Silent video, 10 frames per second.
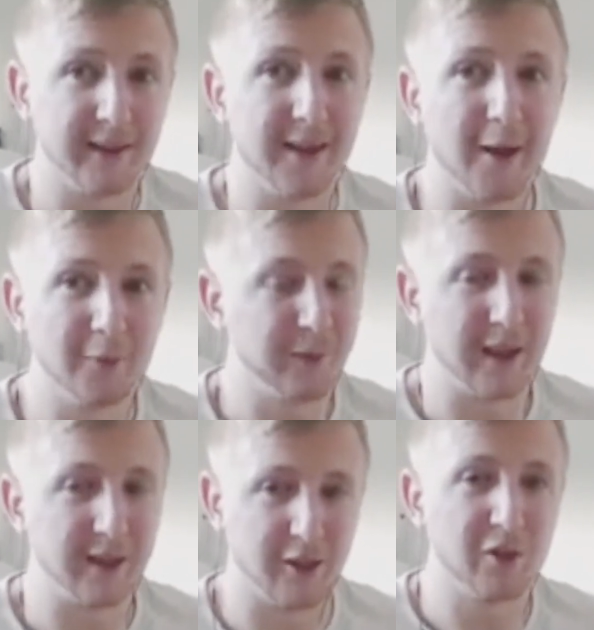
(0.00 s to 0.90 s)
You know,
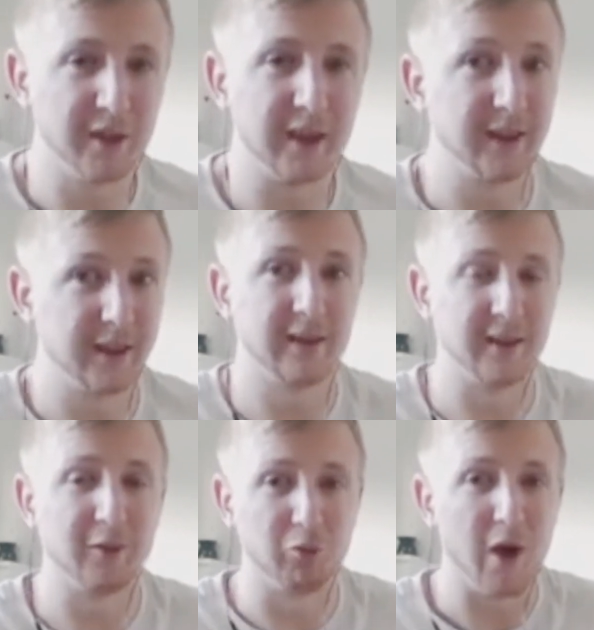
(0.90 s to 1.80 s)
as long as it's
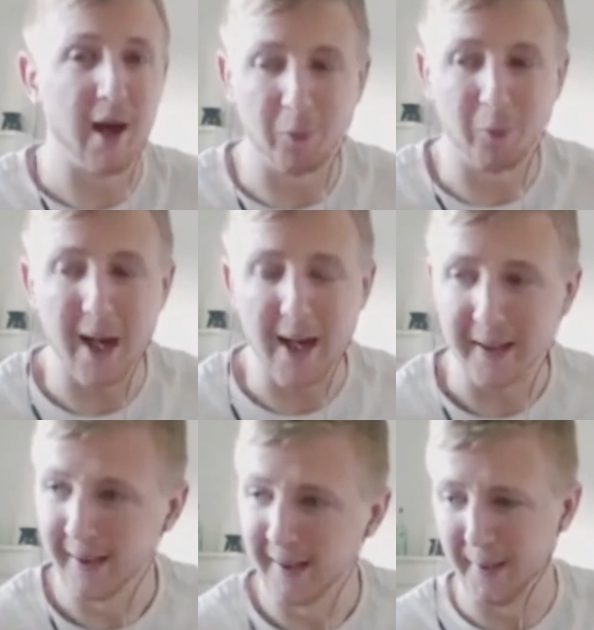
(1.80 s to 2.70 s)
the right way